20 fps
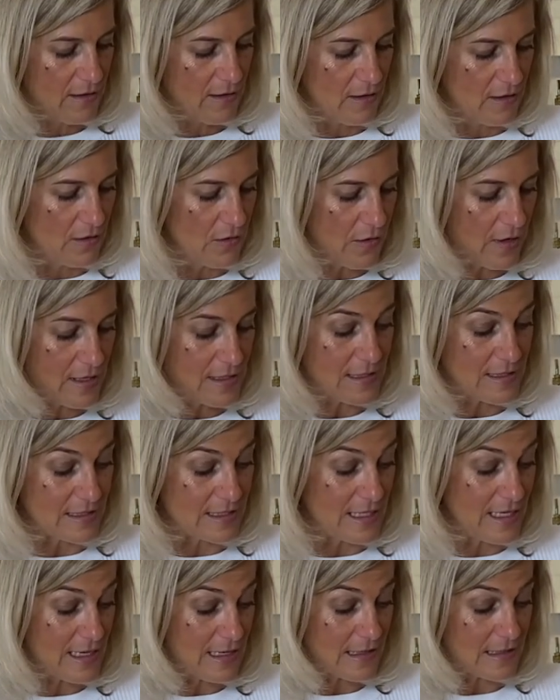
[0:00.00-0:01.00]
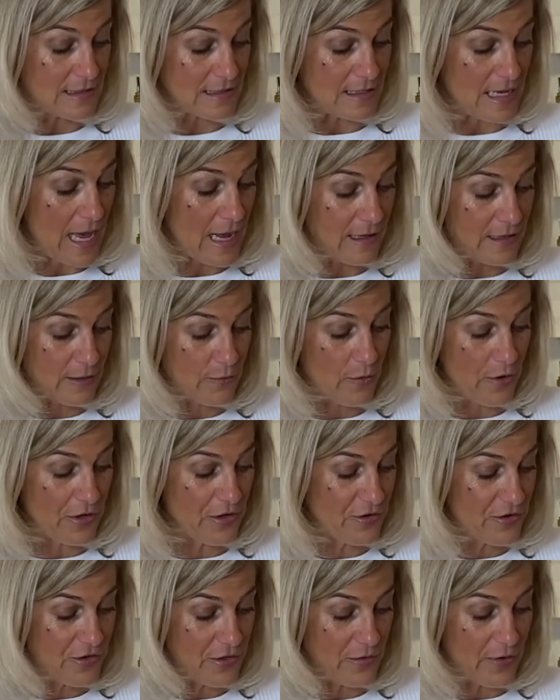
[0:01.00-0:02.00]
you can see exactly what
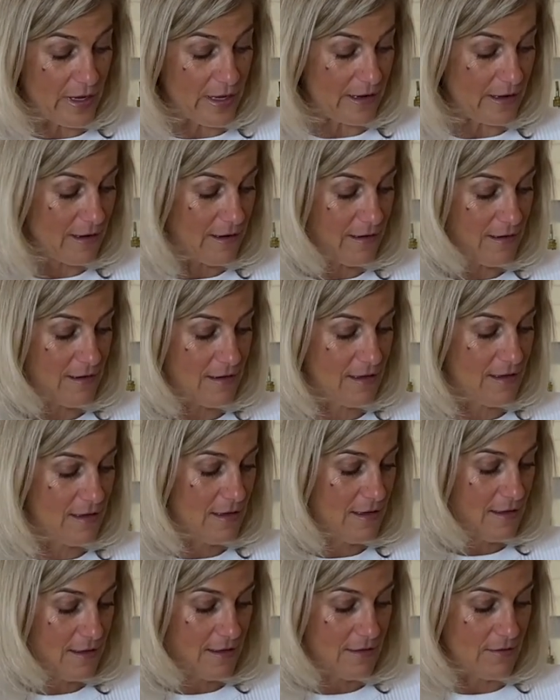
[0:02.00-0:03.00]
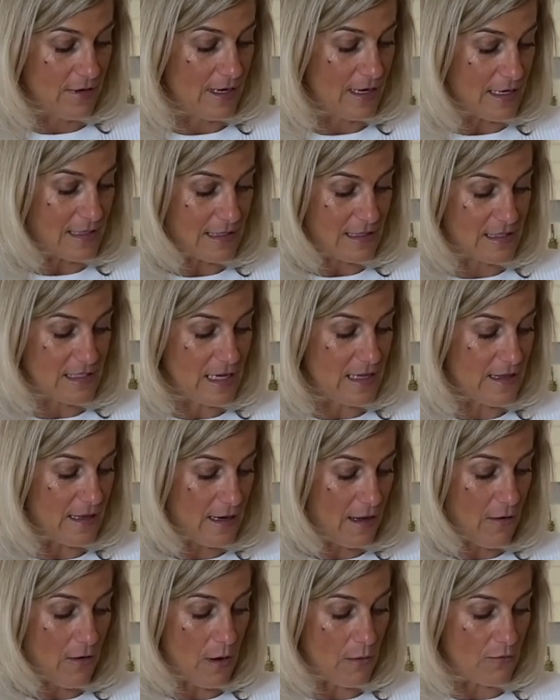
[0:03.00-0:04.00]
you're doing. Right, I see that,
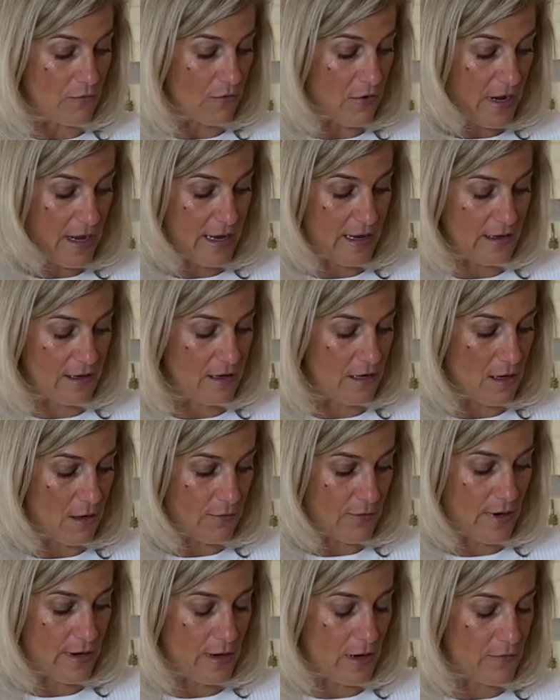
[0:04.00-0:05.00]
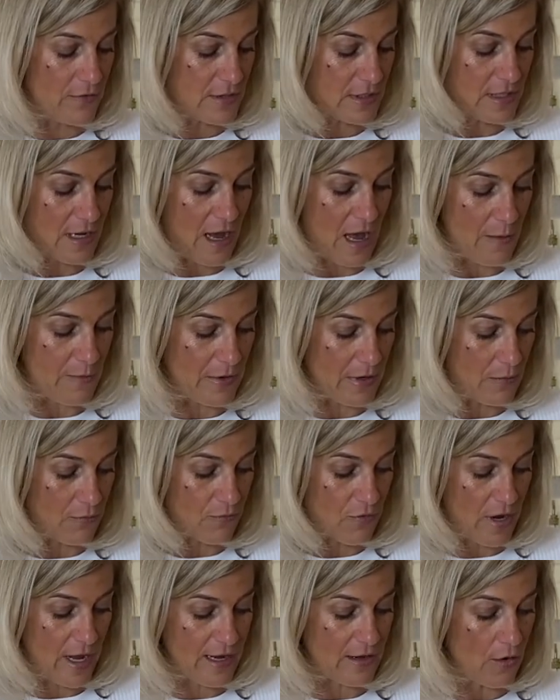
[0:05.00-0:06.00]
I'm right, right over top, and I'm
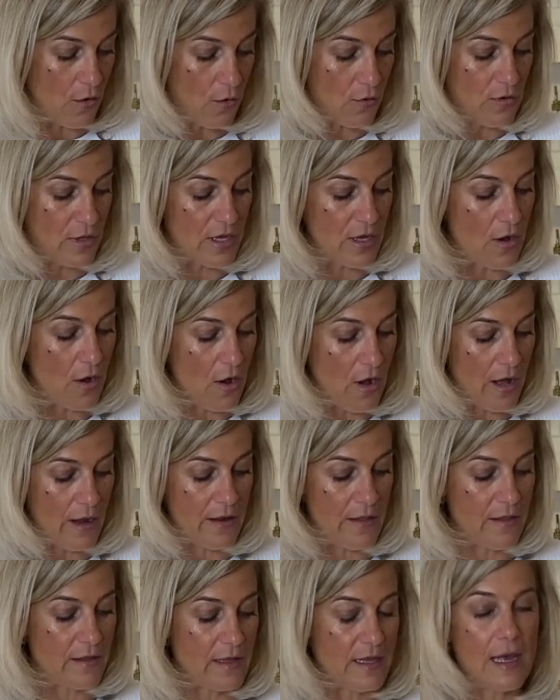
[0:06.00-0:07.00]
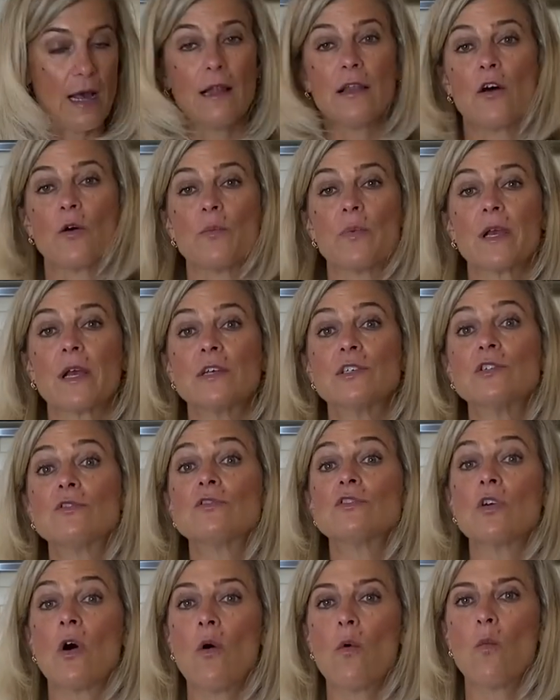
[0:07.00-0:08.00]
right only on the yellow because you
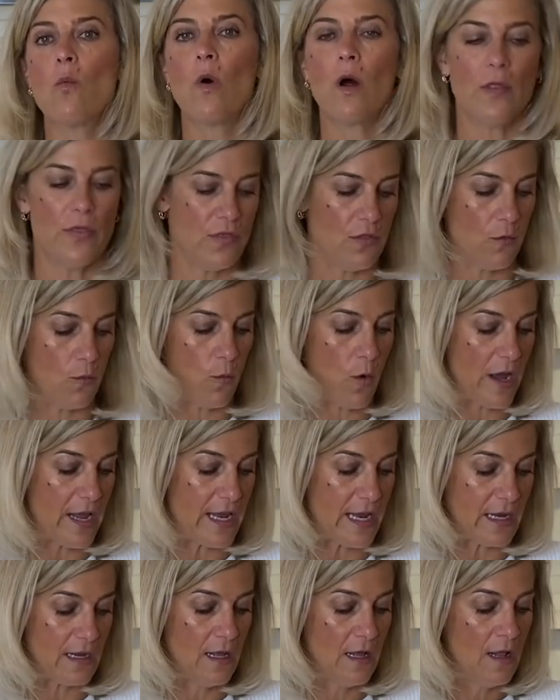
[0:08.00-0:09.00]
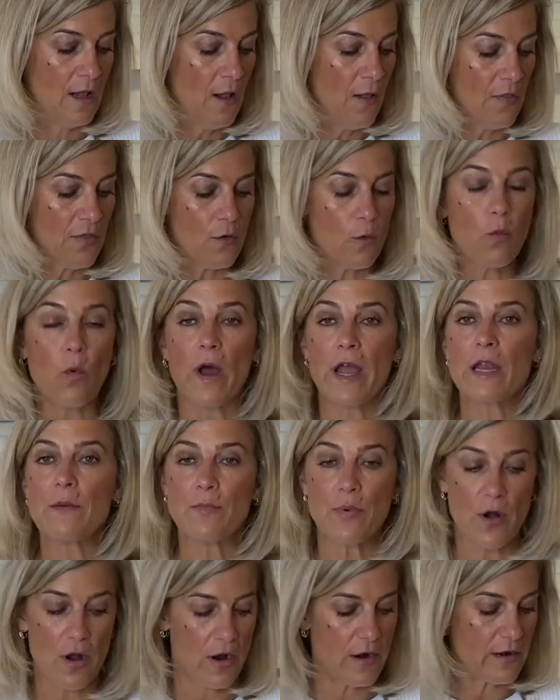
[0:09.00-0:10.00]
don't want the white. The white
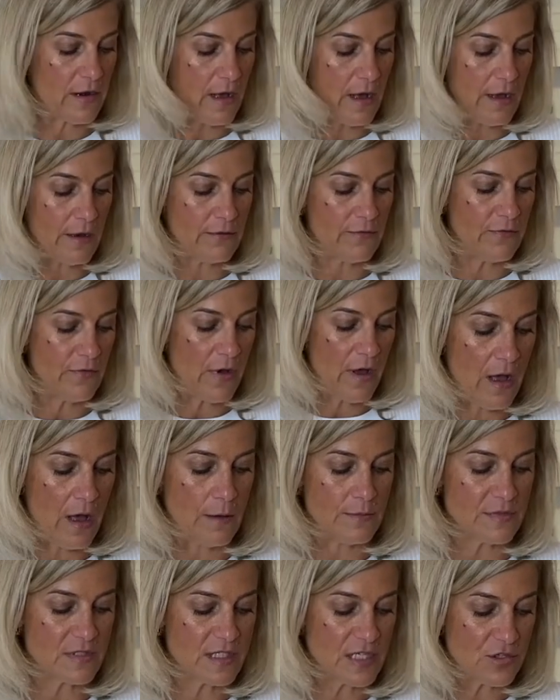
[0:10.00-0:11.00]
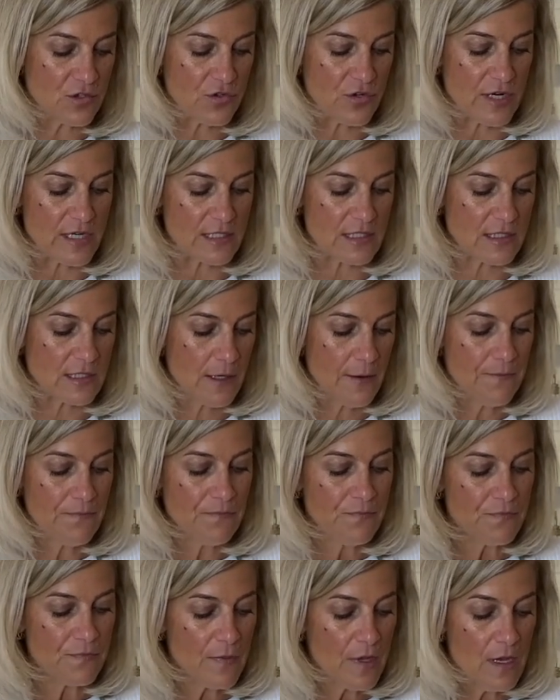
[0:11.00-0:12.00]
part of citrus
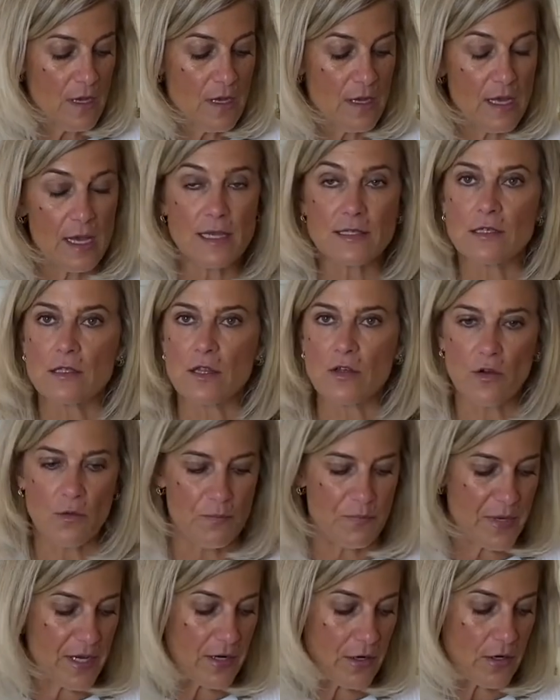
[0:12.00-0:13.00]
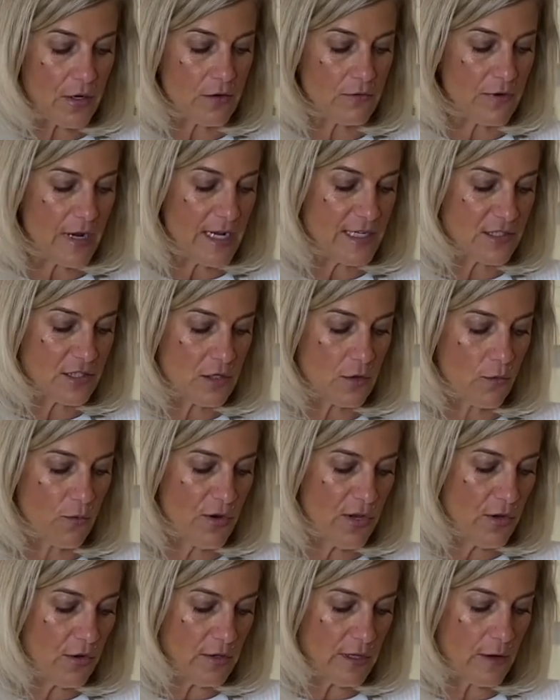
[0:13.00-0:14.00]
is a little bitter, right? So
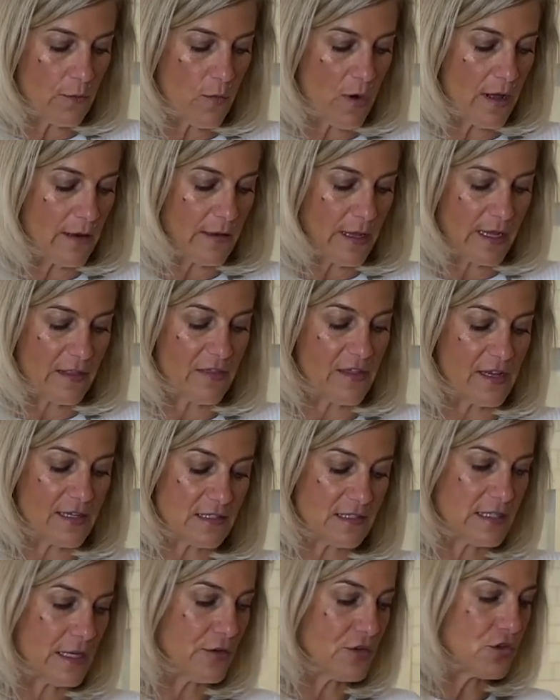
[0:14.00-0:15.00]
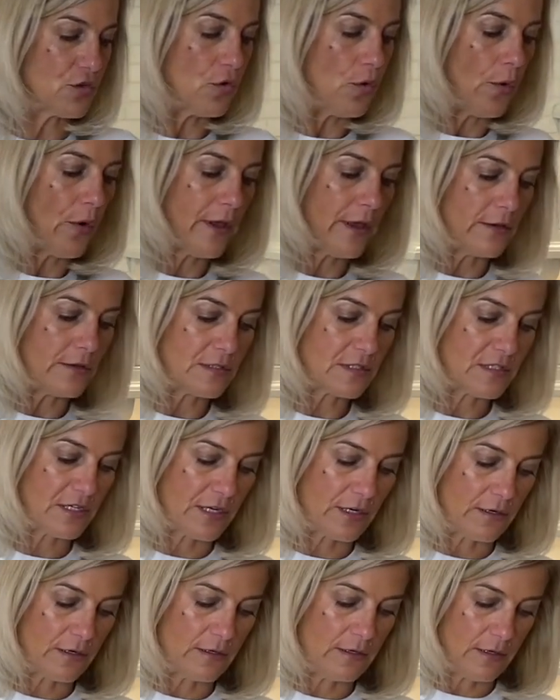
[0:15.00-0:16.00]
we only want the essential oils here,
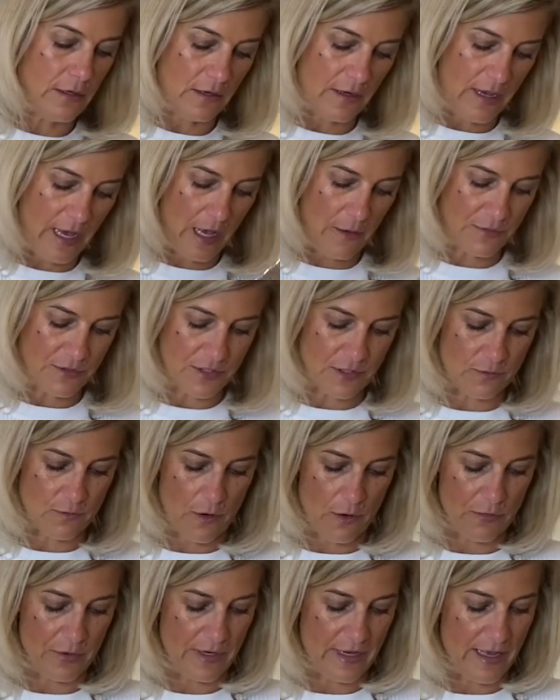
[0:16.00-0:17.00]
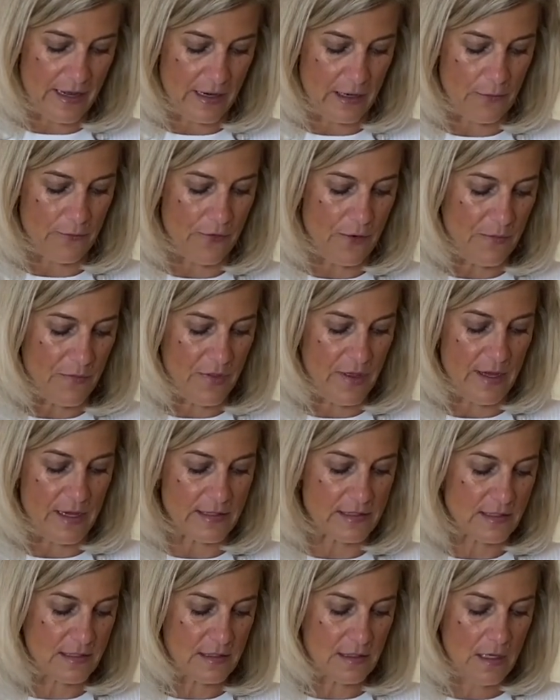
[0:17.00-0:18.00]
okay, which is what we're getting from
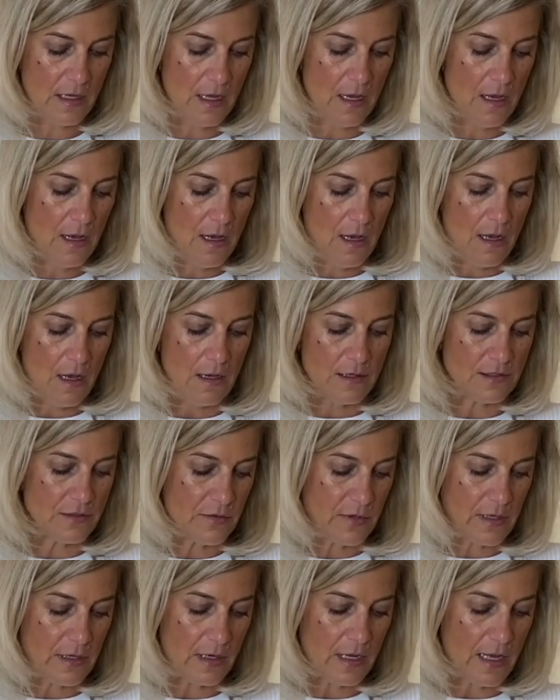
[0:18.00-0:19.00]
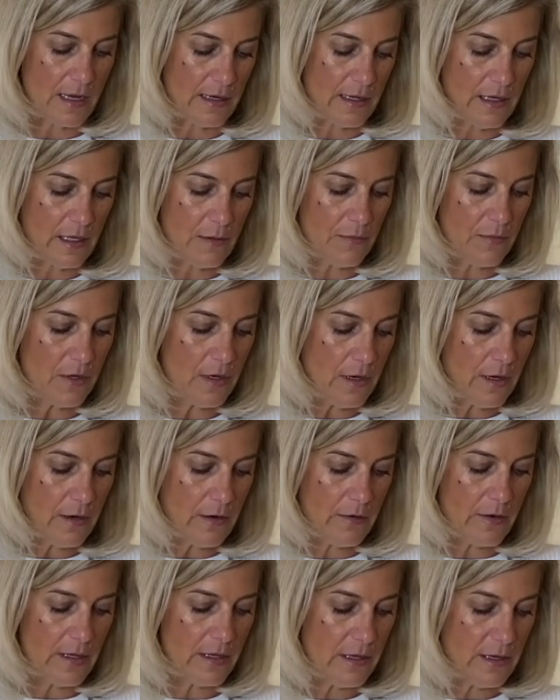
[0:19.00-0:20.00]
this. So we're going to kind of keep
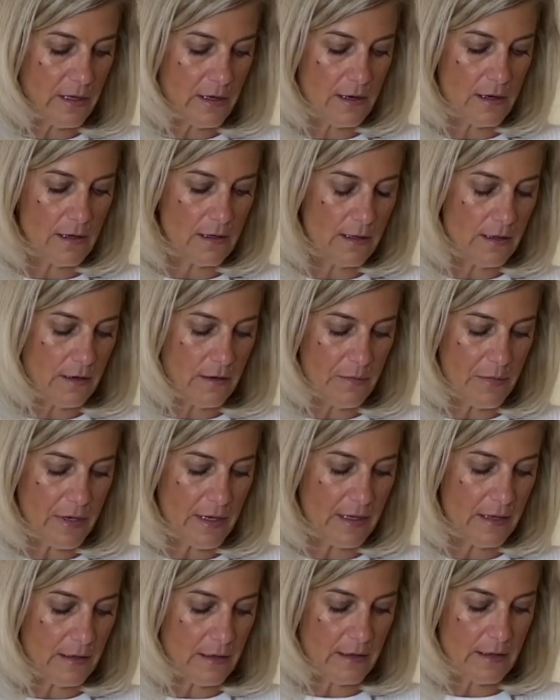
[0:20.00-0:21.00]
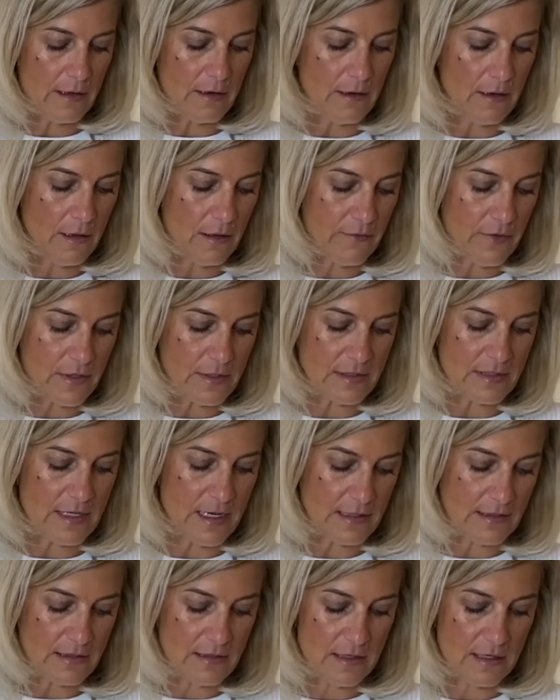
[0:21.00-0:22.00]
going here a little bit, get all of our
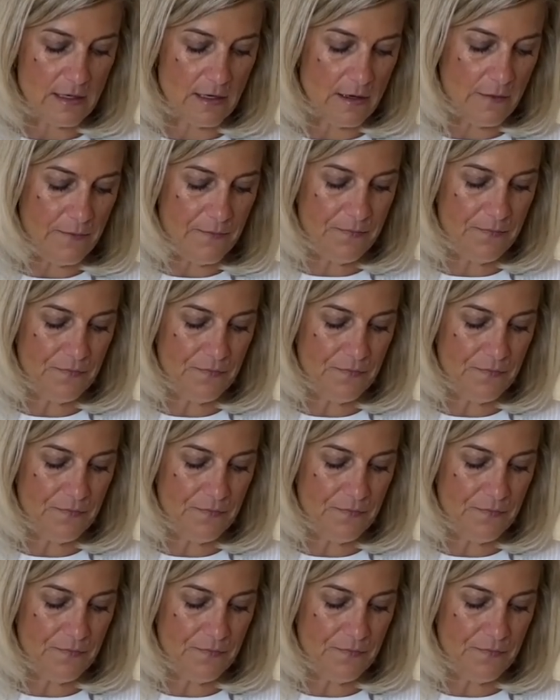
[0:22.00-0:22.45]
zest here.